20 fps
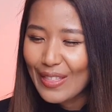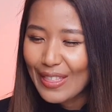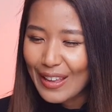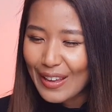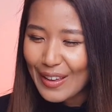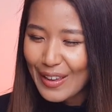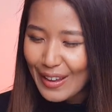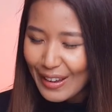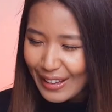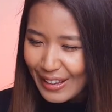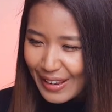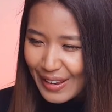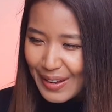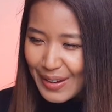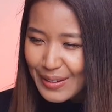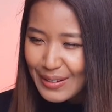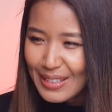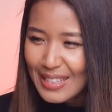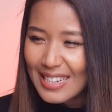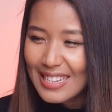the good
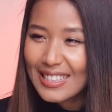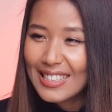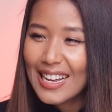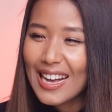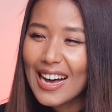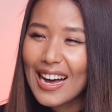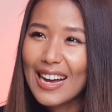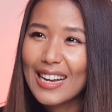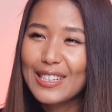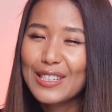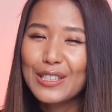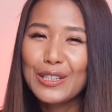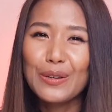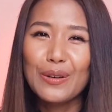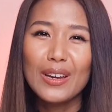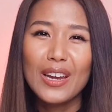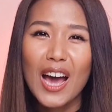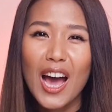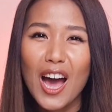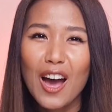news is
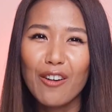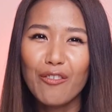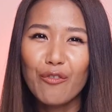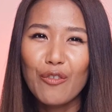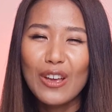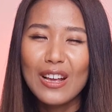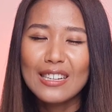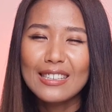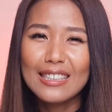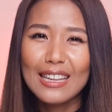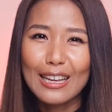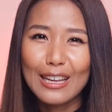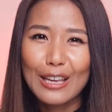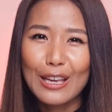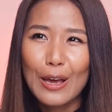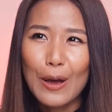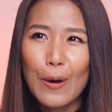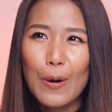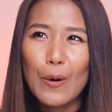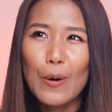2.5 weeks
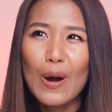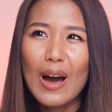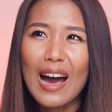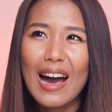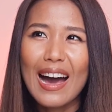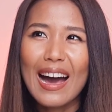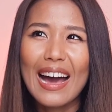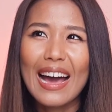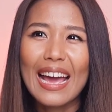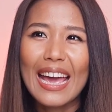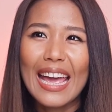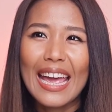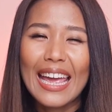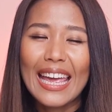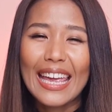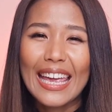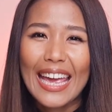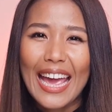ago, I